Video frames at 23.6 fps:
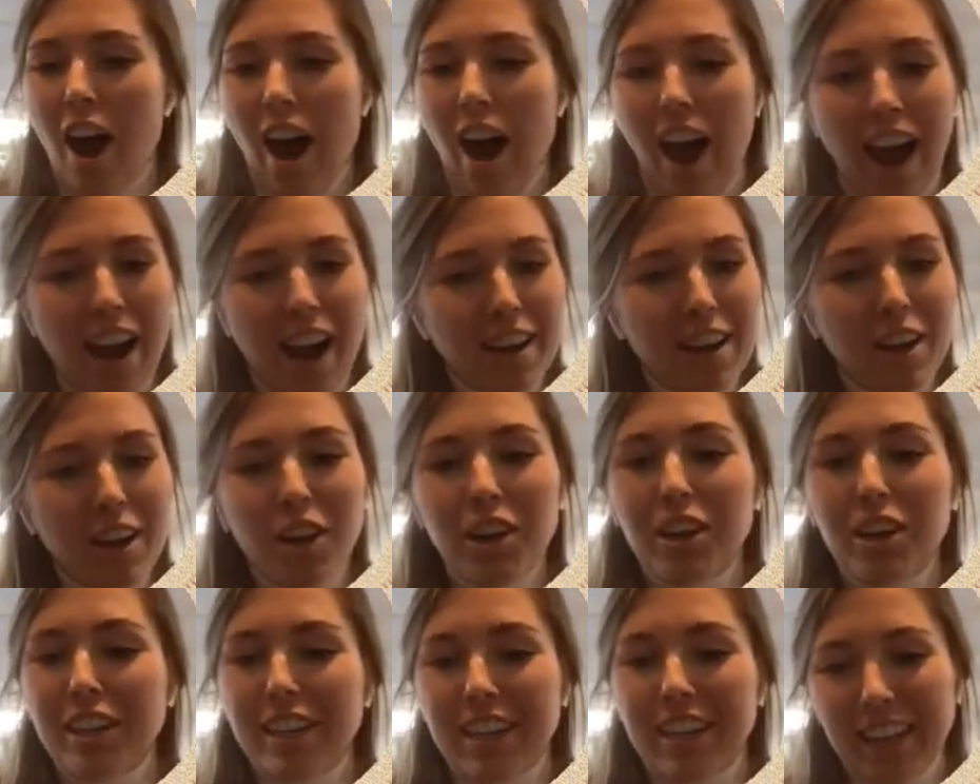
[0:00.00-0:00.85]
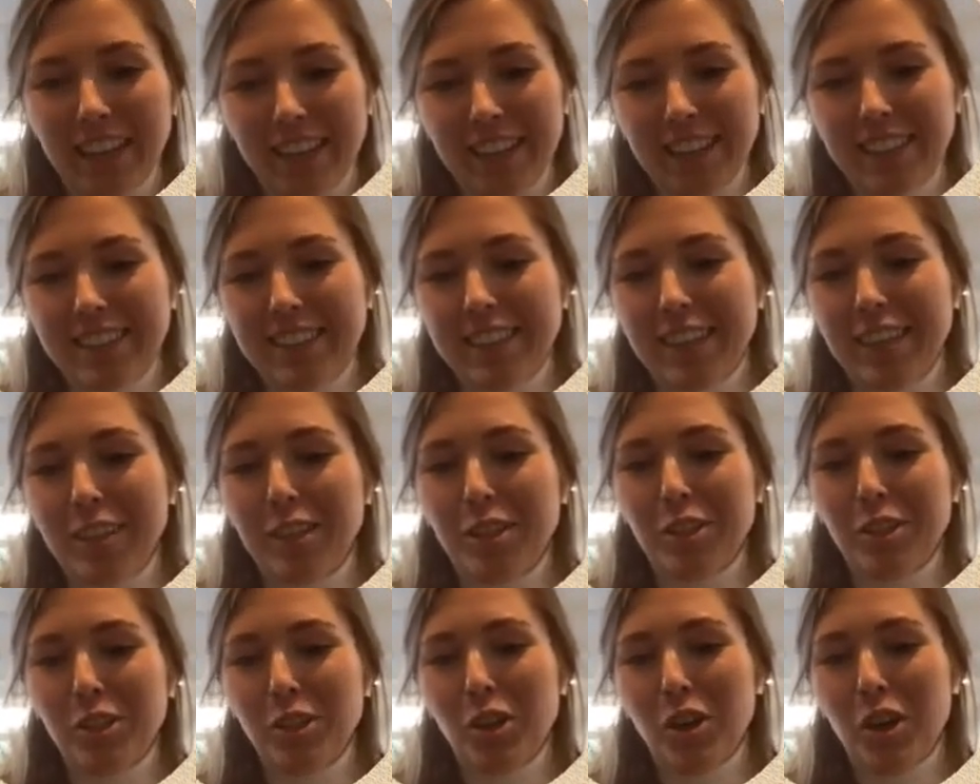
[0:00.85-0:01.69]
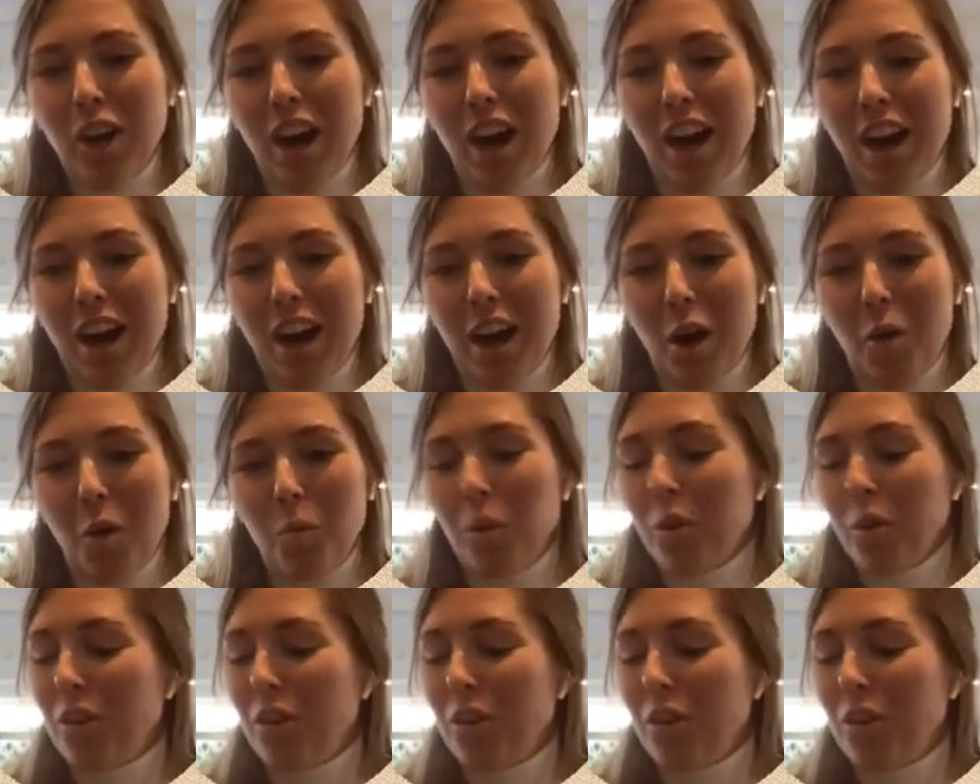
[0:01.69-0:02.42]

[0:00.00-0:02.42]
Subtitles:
any other case that you will